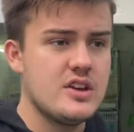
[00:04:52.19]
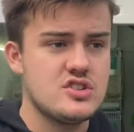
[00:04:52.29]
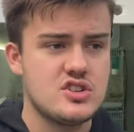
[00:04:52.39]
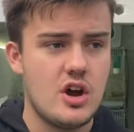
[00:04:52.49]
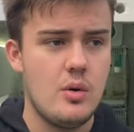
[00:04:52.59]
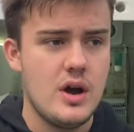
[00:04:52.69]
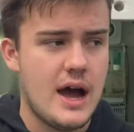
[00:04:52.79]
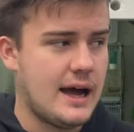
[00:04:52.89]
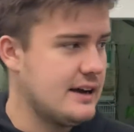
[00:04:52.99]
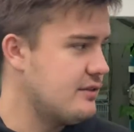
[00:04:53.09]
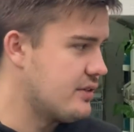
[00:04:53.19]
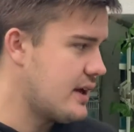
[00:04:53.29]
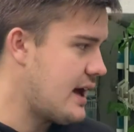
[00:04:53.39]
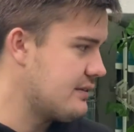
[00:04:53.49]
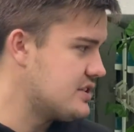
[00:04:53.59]
So
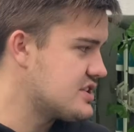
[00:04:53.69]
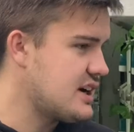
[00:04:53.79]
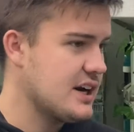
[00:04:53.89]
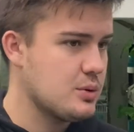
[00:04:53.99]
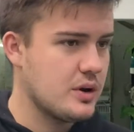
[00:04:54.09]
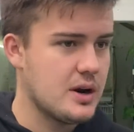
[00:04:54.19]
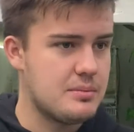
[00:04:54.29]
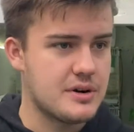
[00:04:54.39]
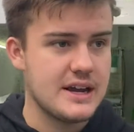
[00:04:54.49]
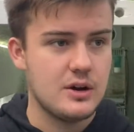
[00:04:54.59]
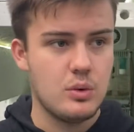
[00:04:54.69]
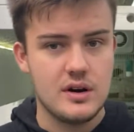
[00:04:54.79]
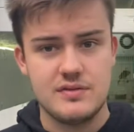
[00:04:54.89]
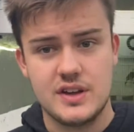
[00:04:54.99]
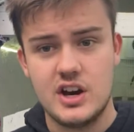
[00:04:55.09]
I've decided we're going to bring one
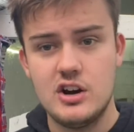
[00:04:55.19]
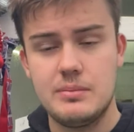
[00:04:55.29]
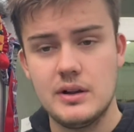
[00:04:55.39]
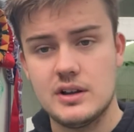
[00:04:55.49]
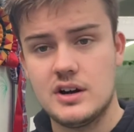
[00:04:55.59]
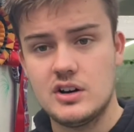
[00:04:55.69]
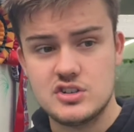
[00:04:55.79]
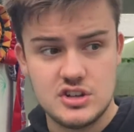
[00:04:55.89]
of the cobalt cocks,